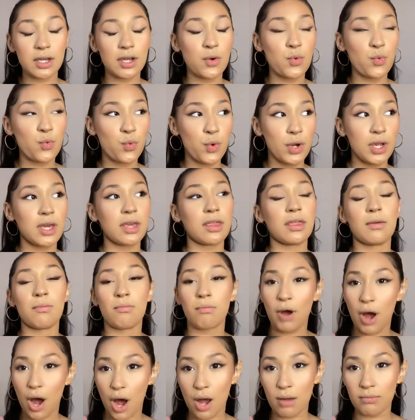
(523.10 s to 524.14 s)
with
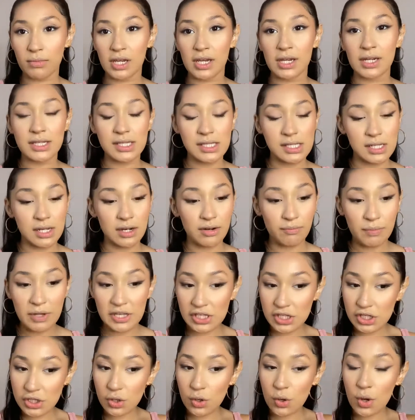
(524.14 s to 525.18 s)
pomade instead of
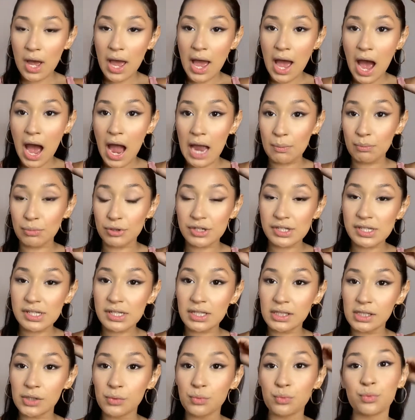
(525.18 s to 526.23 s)
pencil. I
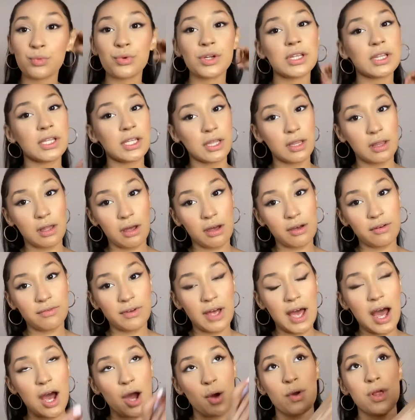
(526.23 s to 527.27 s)
personally really love
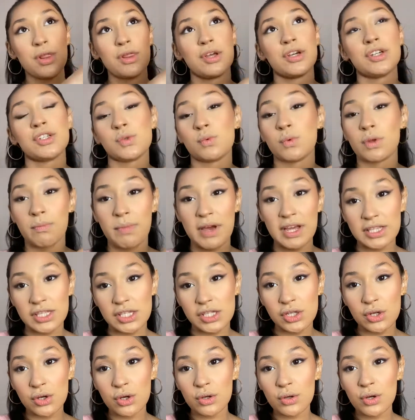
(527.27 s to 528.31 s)
how it looks with
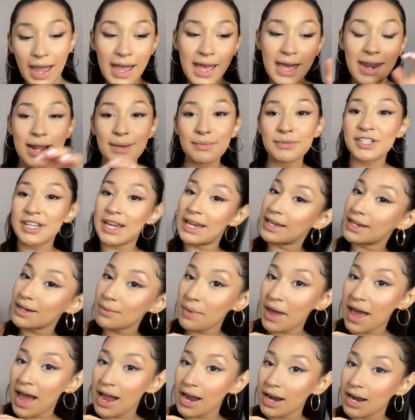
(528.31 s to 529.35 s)
pencil, and I'm taking it
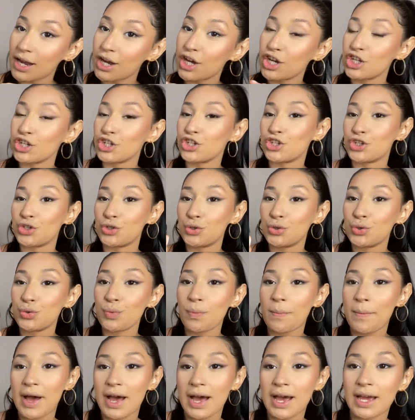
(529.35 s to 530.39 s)
back to
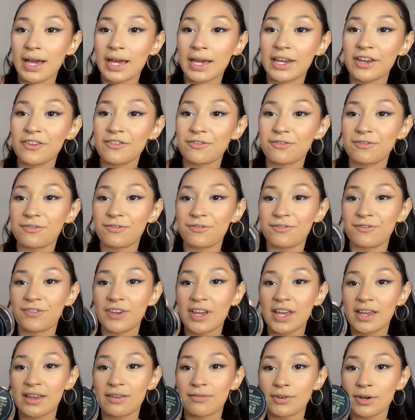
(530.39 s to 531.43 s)
my
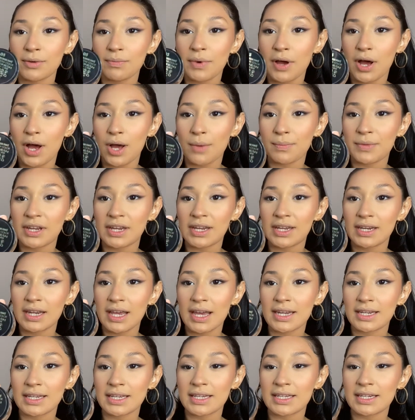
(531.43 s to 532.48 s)
favorite pomade,
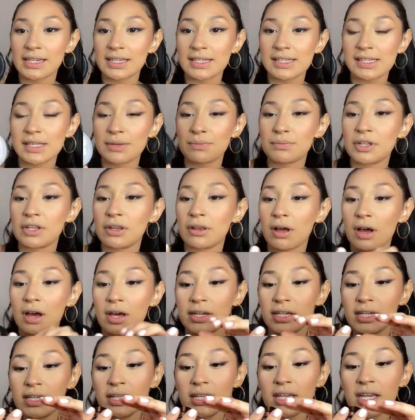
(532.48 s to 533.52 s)
and it is the
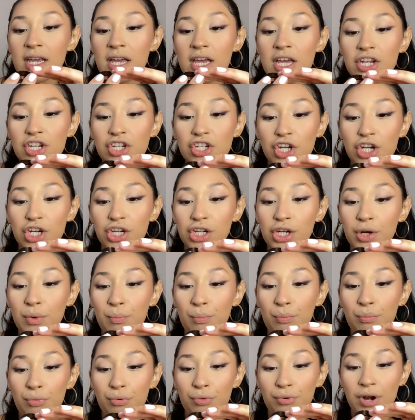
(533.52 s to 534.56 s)
Milani Dark
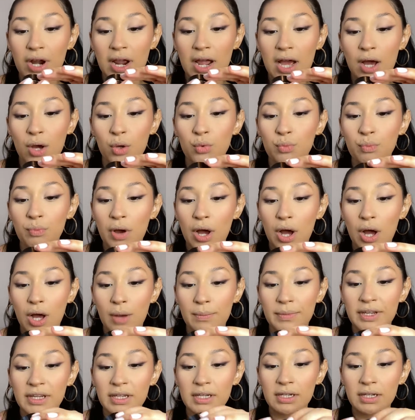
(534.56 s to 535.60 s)
Brown Pomade.